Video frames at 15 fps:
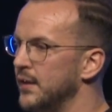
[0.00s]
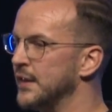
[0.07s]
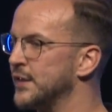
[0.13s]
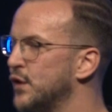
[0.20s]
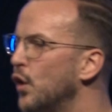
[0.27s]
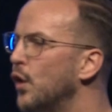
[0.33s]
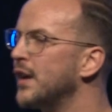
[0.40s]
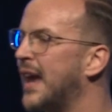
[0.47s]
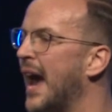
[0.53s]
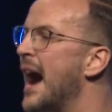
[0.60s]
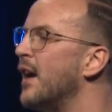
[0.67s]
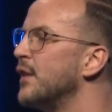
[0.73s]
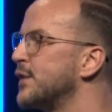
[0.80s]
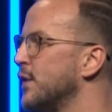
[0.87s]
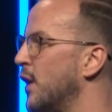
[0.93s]
There's 2
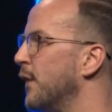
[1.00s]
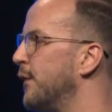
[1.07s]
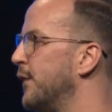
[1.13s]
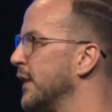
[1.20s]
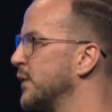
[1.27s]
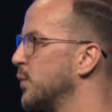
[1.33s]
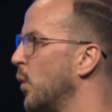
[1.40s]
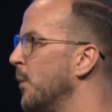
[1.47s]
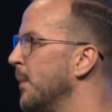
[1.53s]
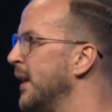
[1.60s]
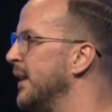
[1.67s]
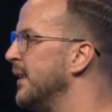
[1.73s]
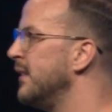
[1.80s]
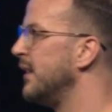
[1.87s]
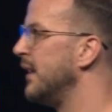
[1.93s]
accounts of this
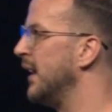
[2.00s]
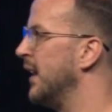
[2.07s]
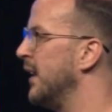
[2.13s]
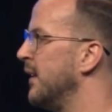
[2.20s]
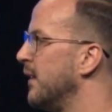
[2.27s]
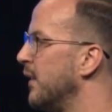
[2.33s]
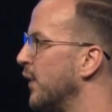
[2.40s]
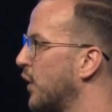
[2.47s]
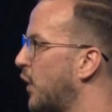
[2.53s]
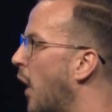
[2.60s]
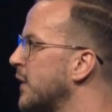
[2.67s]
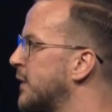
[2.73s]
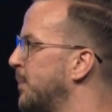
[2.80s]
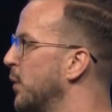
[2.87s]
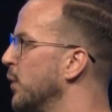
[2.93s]
woman in the
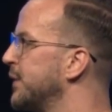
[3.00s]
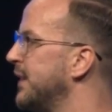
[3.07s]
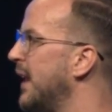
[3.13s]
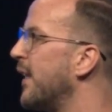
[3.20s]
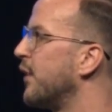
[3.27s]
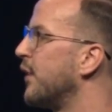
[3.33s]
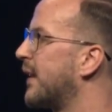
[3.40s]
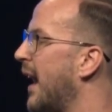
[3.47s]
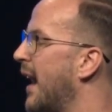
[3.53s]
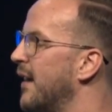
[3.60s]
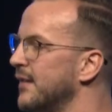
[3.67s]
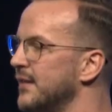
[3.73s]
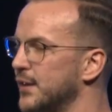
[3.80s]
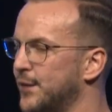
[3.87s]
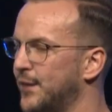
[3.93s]
Gospels. The other
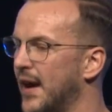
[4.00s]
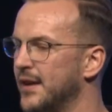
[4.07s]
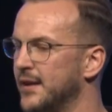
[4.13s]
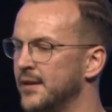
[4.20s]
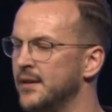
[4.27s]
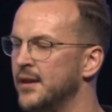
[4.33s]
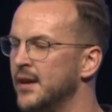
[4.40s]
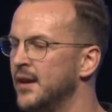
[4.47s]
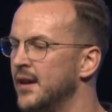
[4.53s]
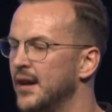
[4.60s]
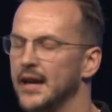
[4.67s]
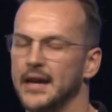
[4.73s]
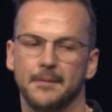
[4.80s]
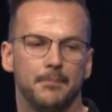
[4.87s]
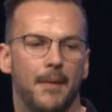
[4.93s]
account is found
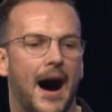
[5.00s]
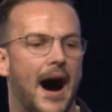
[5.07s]
in